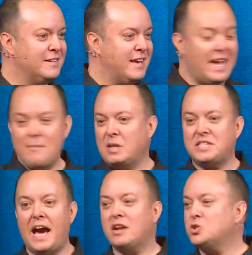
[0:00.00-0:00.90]
He must
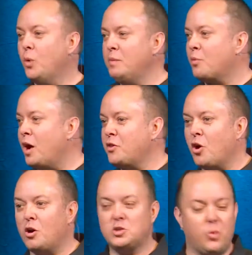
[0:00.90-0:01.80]
have had a twin brother
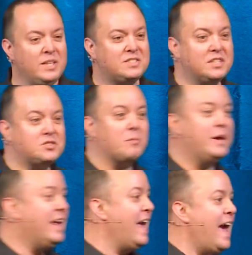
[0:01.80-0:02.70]
or a twin sister,
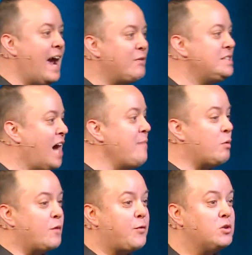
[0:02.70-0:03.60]
but every time it
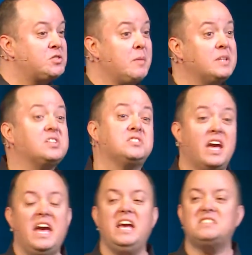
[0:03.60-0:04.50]
refers to him and says
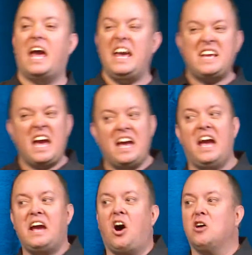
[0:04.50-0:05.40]
he's
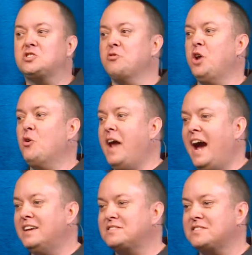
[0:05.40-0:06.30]
AKA, also known
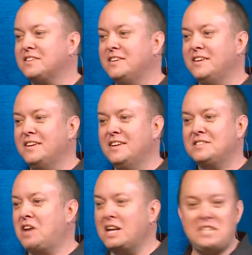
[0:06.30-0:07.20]
as,
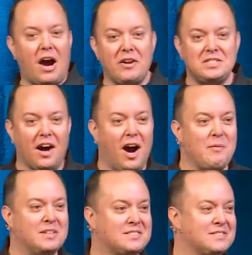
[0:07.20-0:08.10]
it's not Doubting
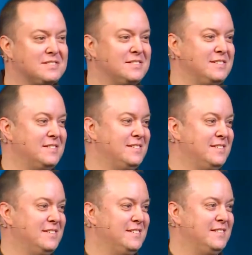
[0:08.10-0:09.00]
Thomas.
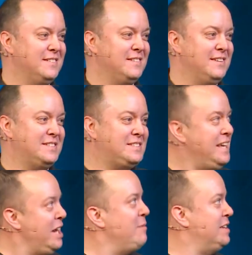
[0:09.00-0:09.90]
It's
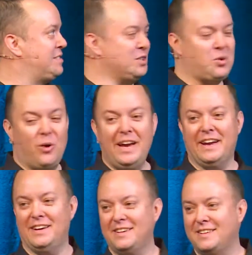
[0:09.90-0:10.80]
Didymus, the twin.